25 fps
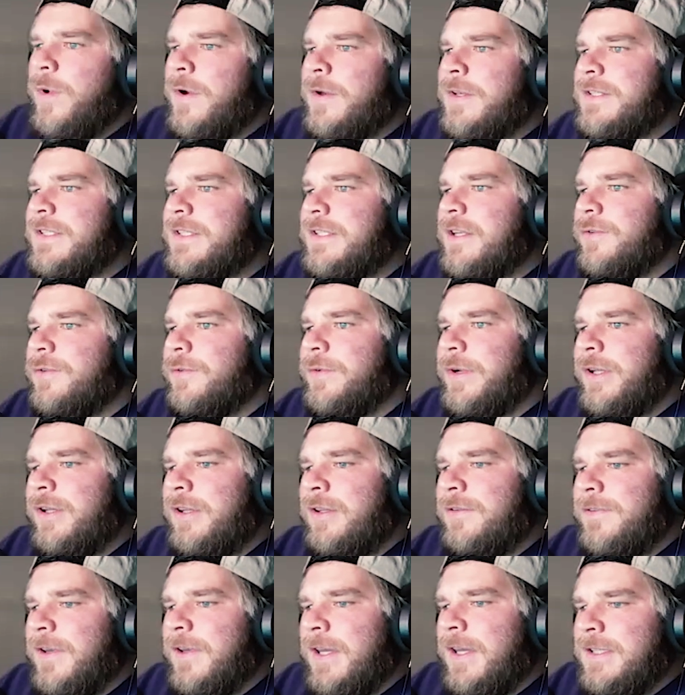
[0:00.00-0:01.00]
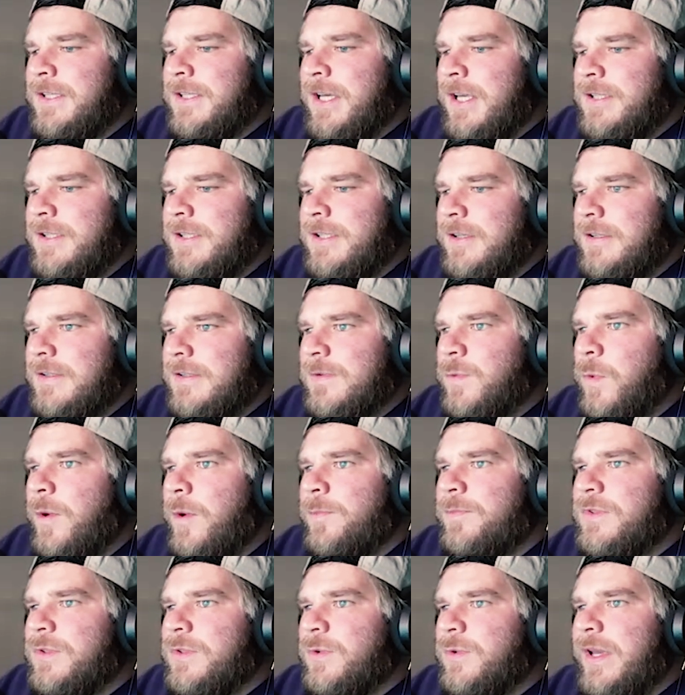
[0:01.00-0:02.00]
was a really fantastic
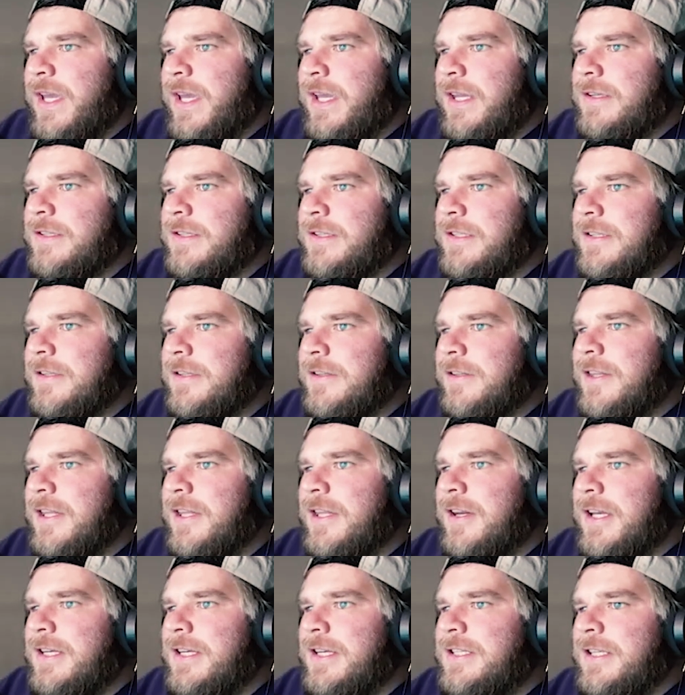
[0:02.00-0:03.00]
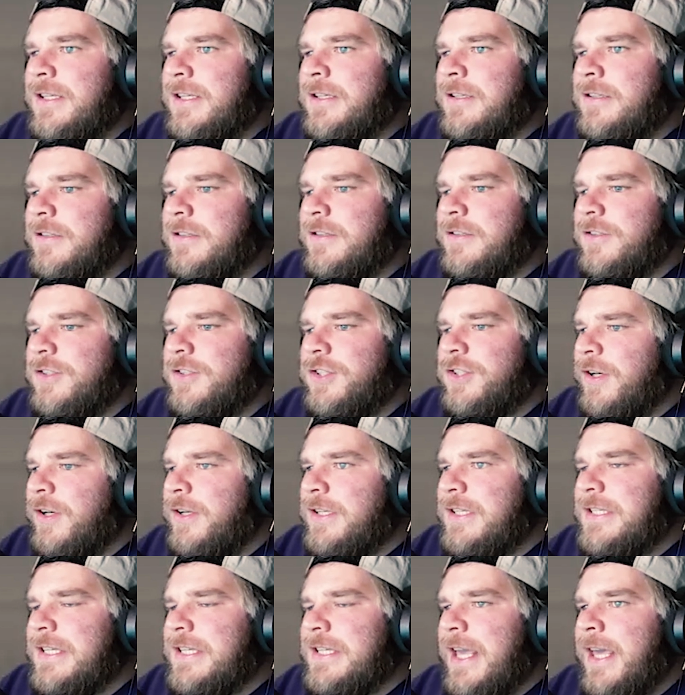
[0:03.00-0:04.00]
Swamp tweet that I didn't
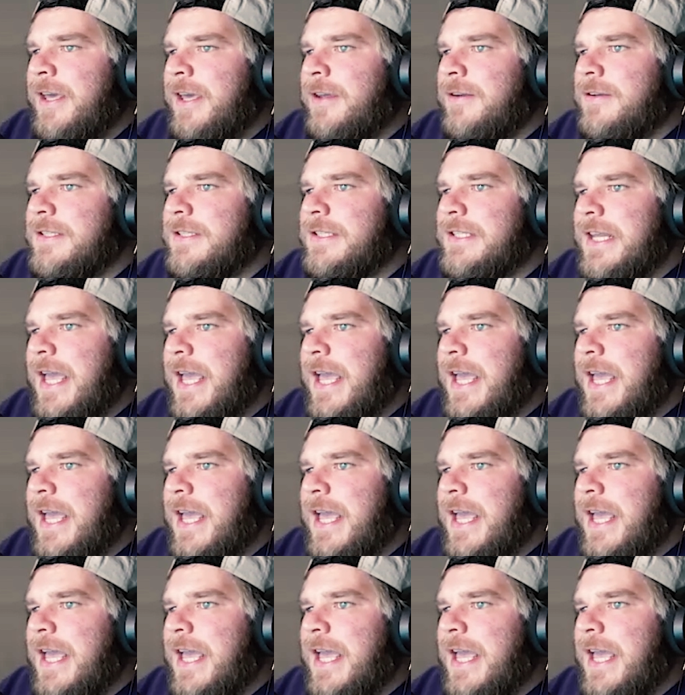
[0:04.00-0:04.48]
jot down.